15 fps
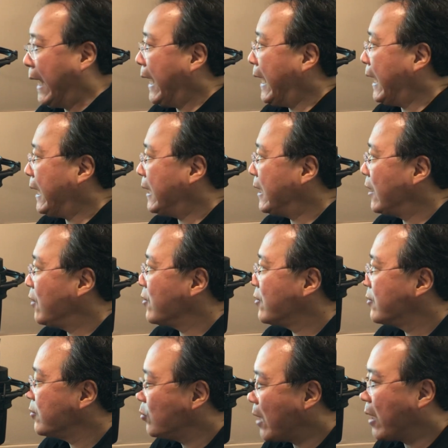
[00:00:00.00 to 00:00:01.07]
And
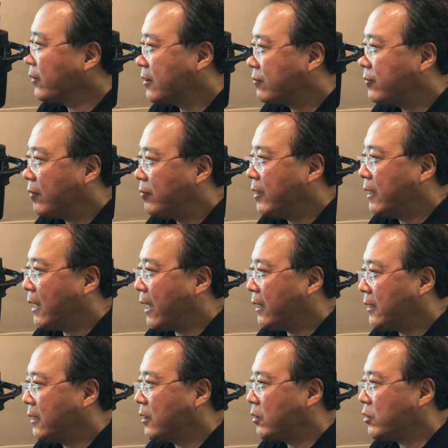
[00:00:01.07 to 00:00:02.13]
throughout the 59
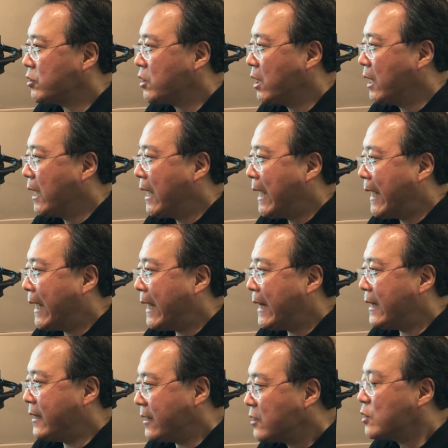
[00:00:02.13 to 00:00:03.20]
years,
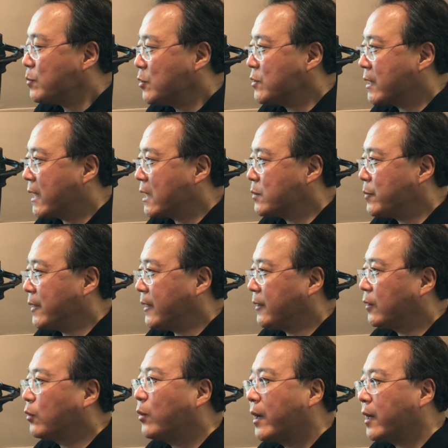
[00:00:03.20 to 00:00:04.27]
this music has been
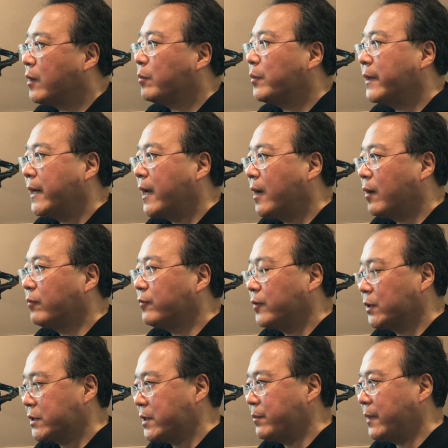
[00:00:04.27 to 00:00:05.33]
incredibly
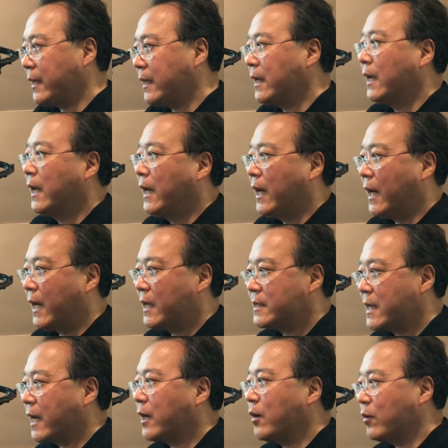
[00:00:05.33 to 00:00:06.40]
helpful to me as
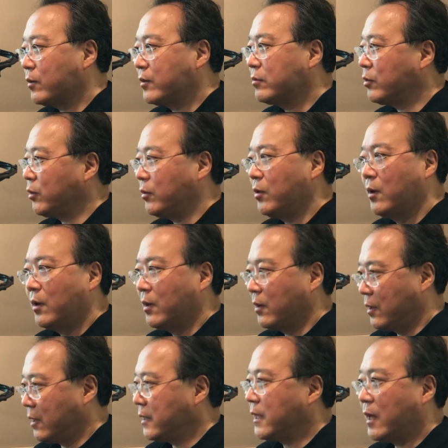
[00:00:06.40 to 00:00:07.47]
I go through,
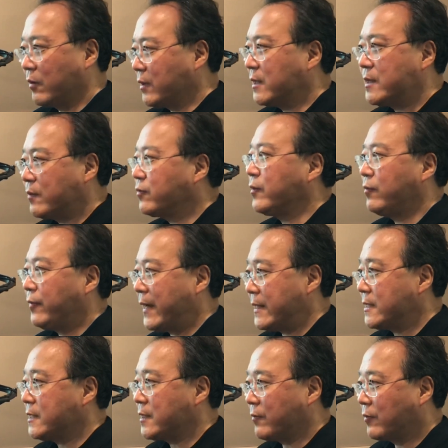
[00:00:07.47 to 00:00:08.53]
the different
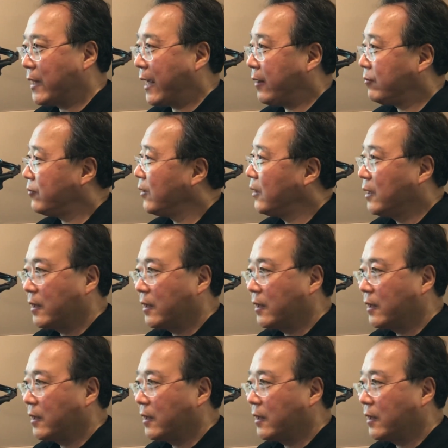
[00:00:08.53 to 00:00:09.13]
phases of life.